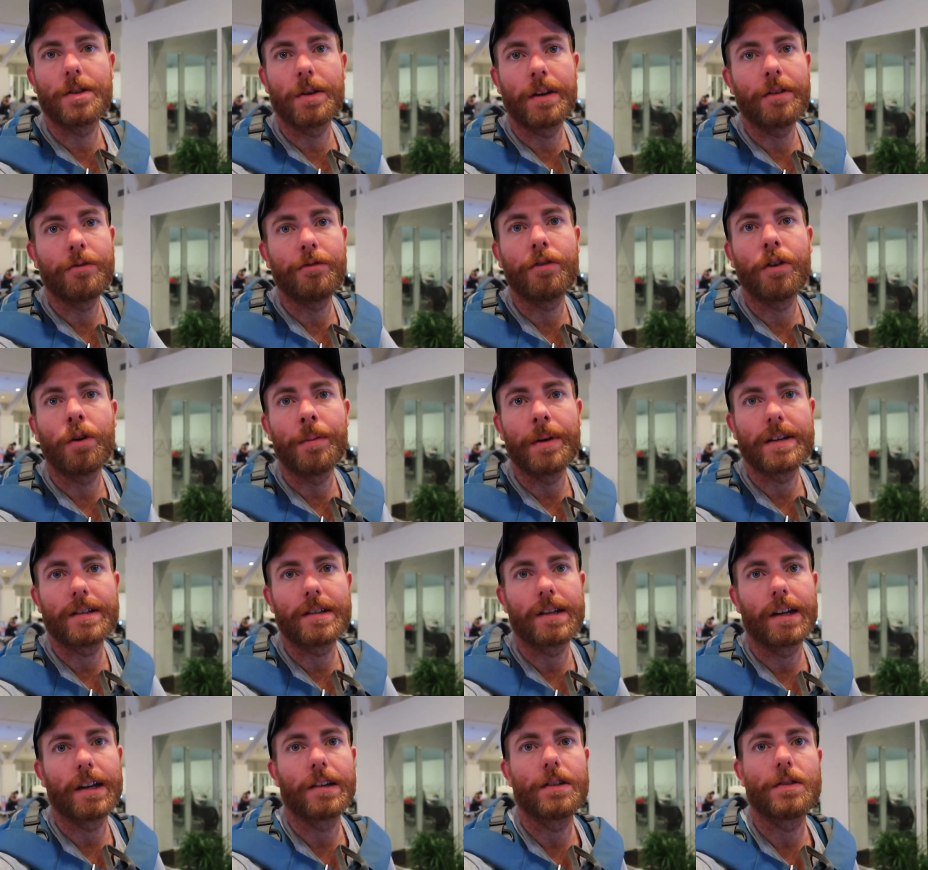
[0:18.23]
So I didn't film
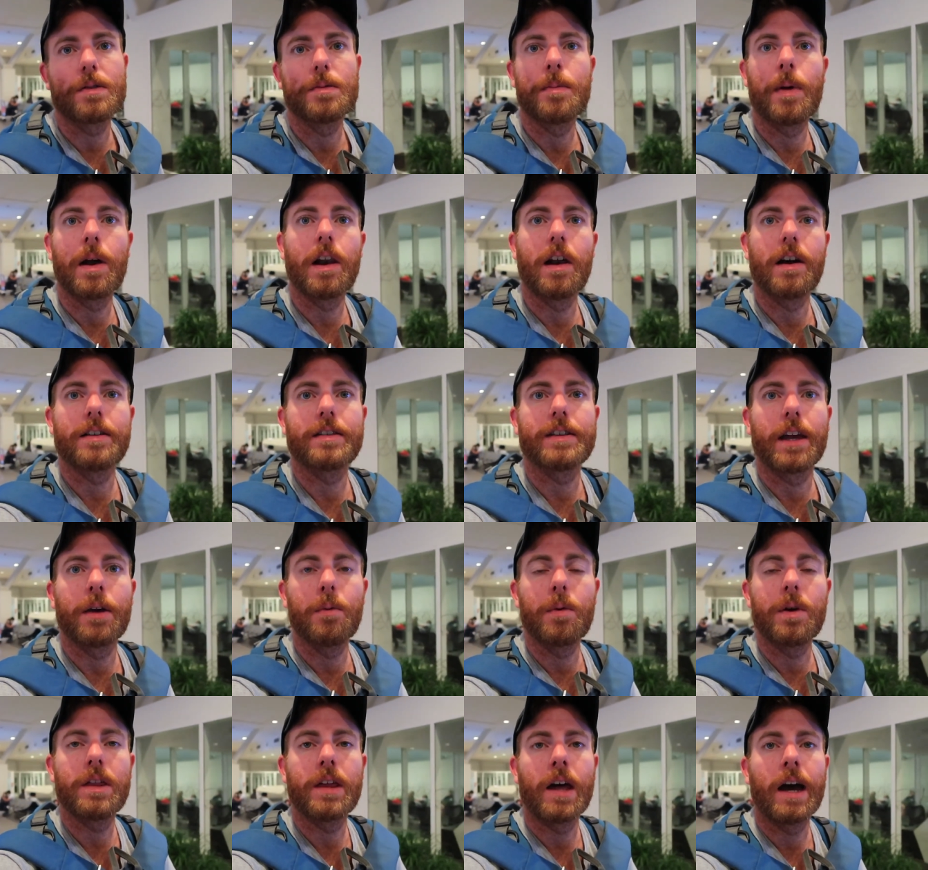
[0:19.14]
yesterday because it was my last day
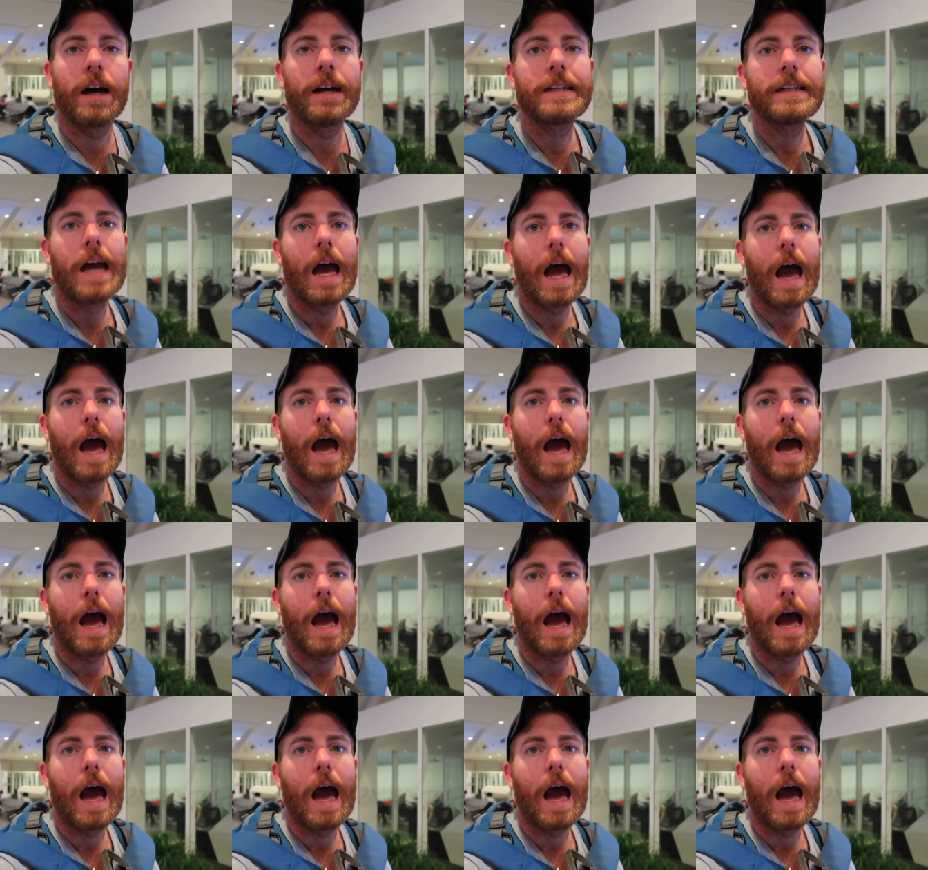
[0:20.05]
with her.